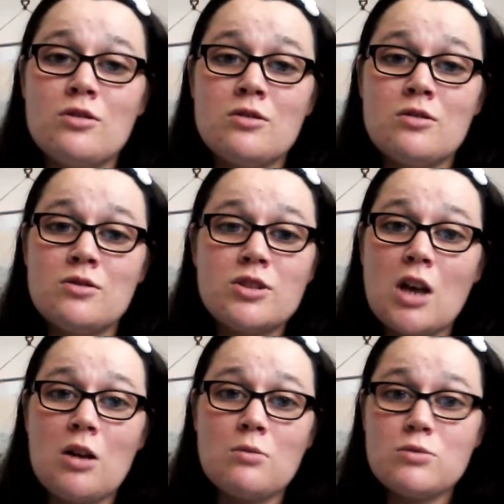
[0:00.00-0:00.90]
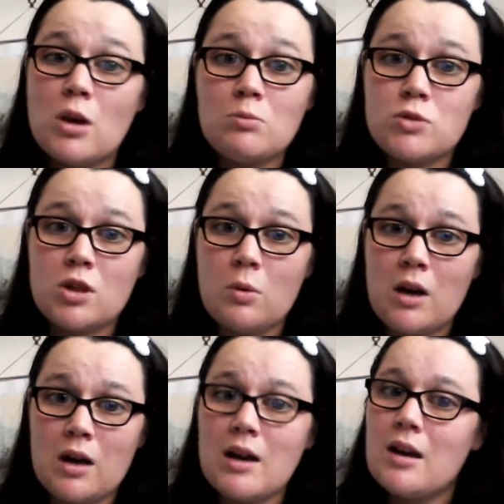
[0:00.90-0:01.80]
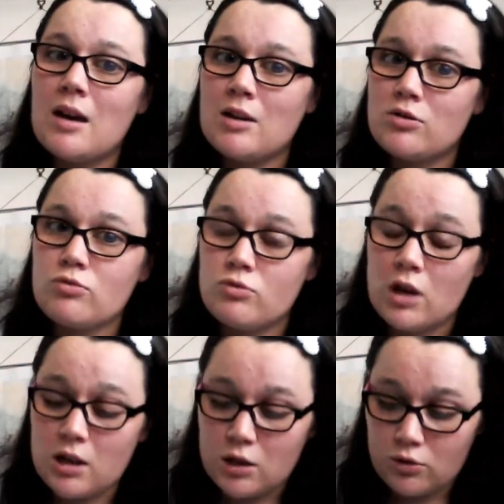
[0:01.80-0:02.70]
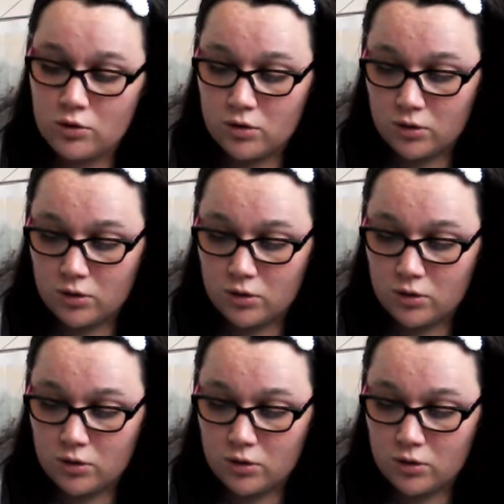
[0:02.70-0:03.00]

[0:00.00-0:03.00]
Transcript: So don't do it. It's really cruel.